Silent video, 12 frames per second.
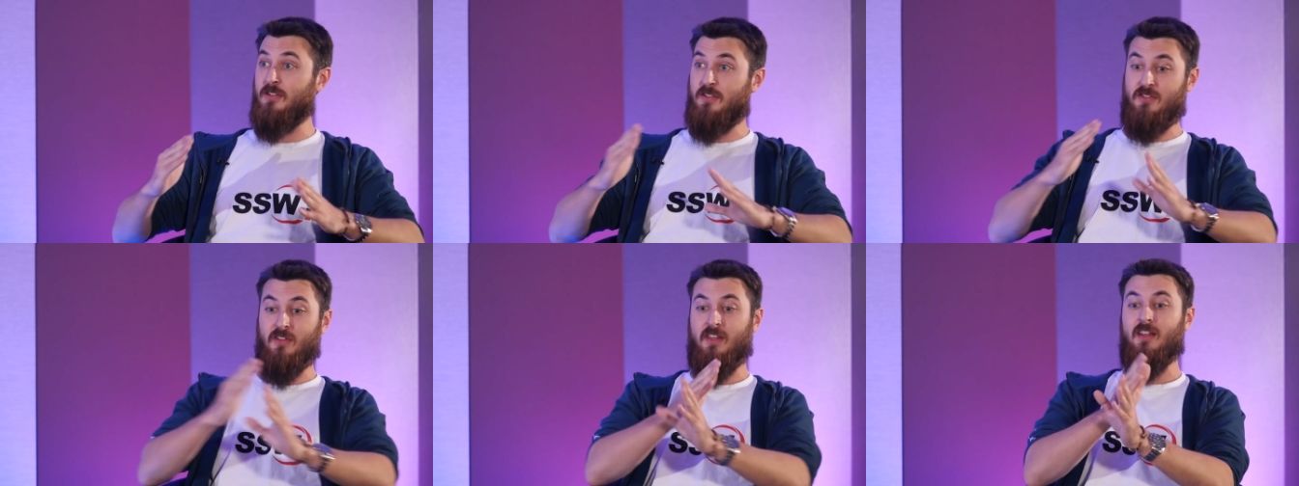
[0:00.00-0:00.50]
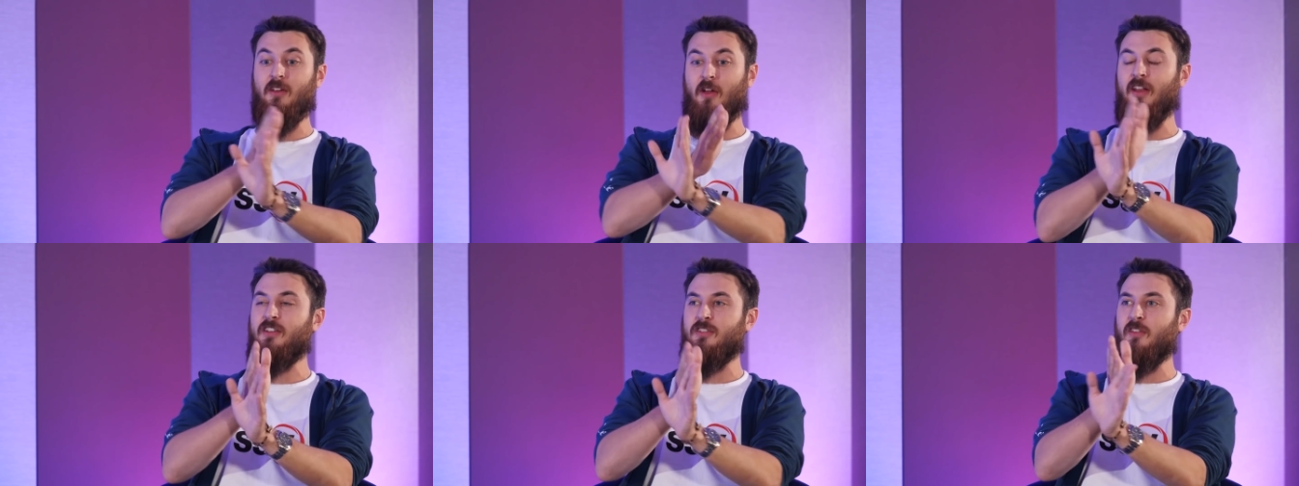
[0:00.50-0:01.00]
Just get the
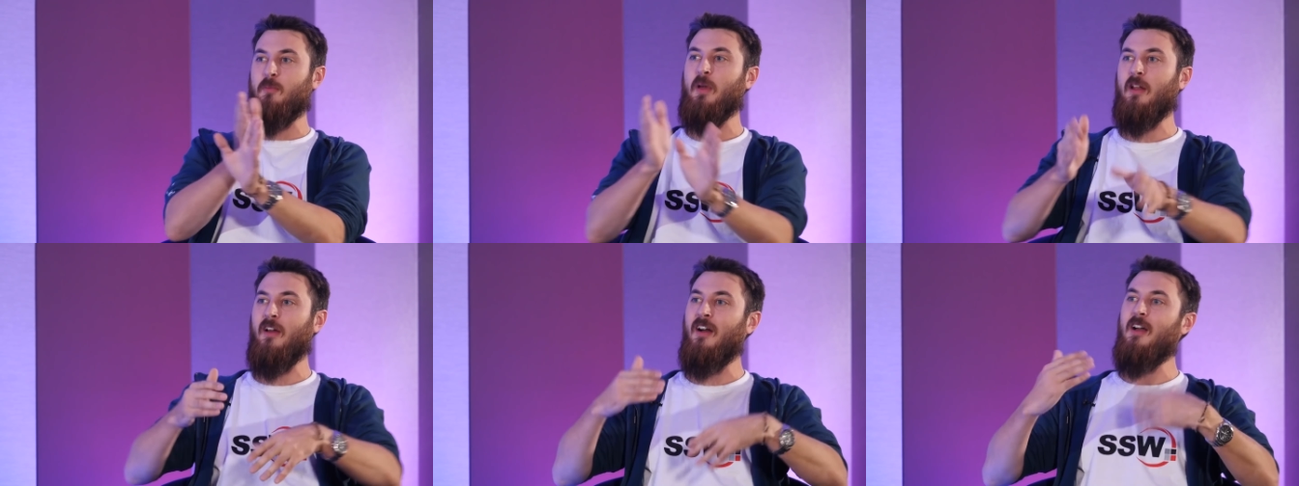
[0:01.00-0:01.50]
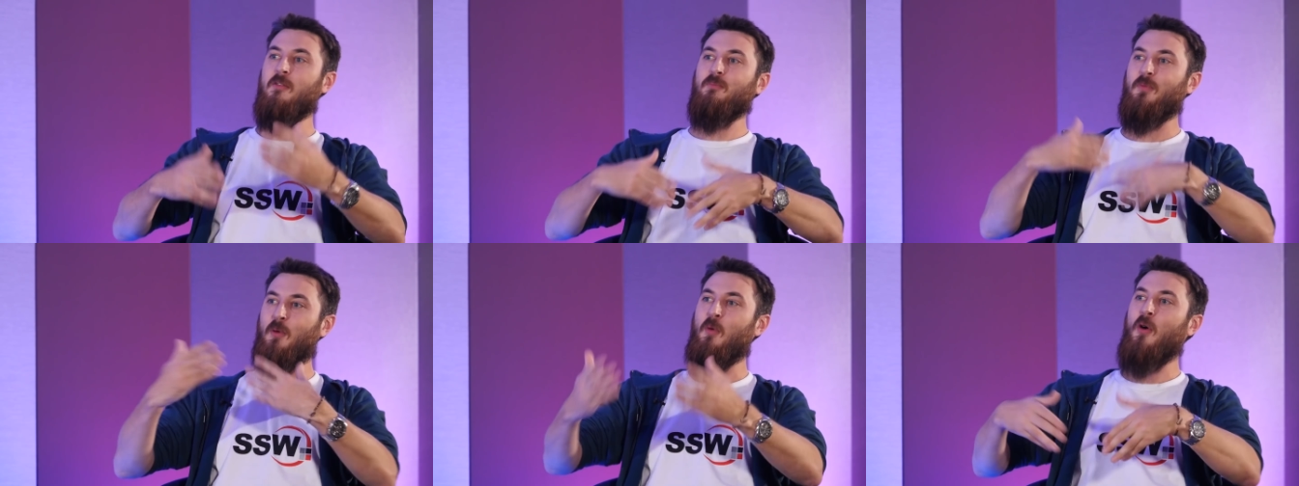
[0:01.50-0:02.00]
connections better.
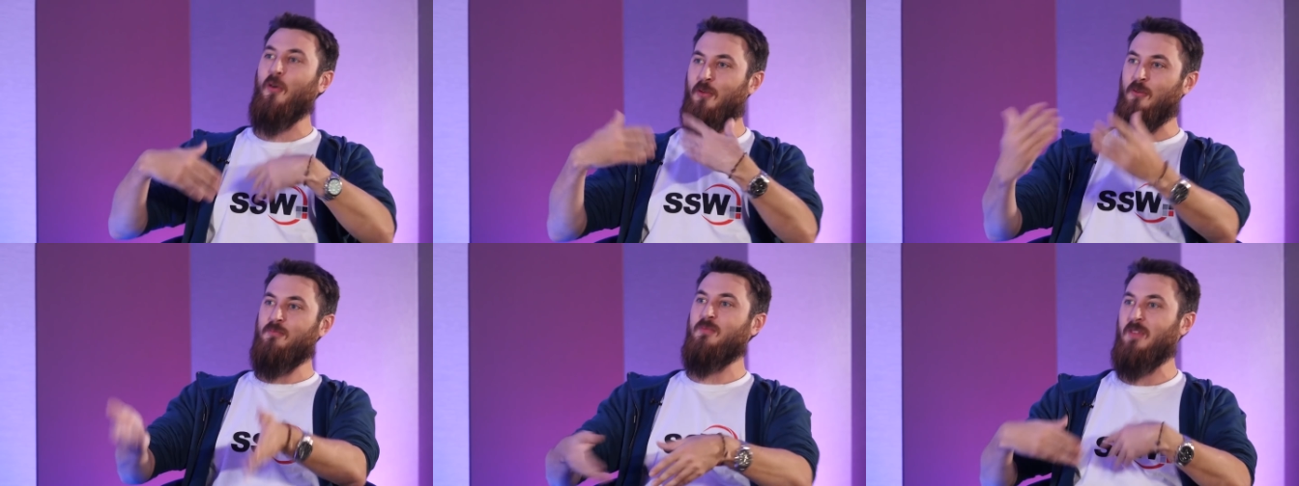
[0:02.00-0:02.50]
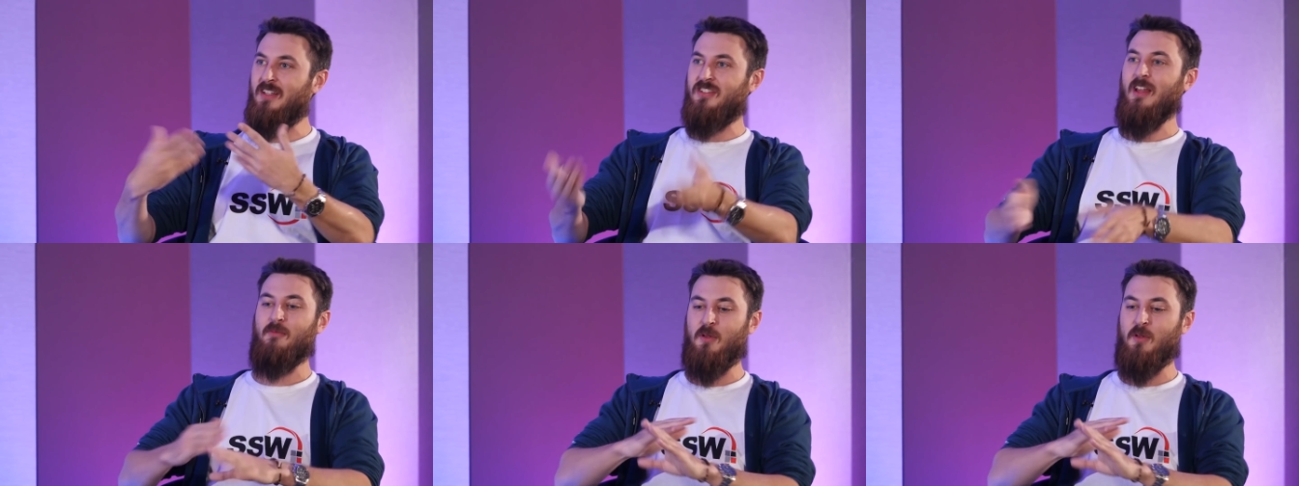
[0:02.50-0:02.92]
The more you teach them,